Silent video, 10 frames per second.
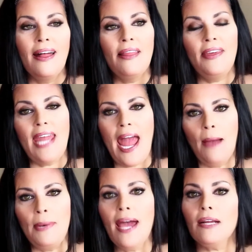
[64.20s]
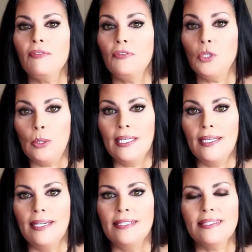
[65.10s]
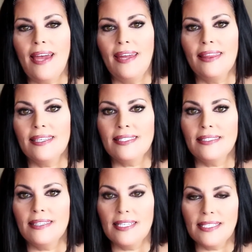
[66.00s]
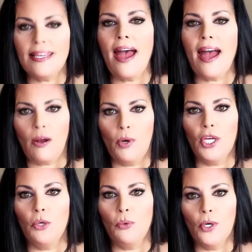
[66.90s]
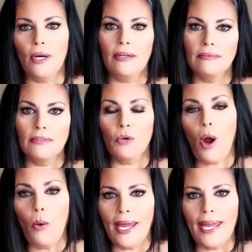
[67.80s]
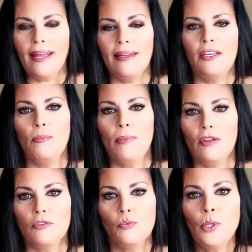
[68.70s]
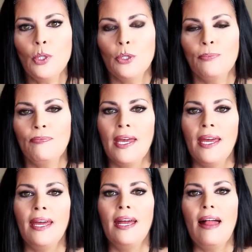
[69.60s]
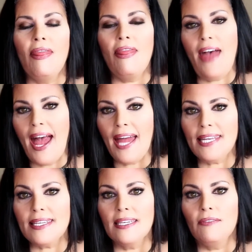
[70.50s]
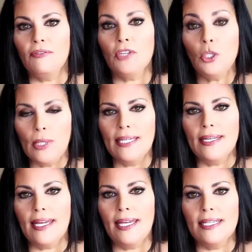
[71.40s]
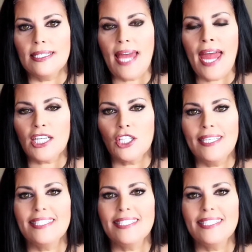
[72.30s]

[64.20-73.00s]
the amniotic fluid inside the sac where you were growing in your mother's womb, that fluid is actually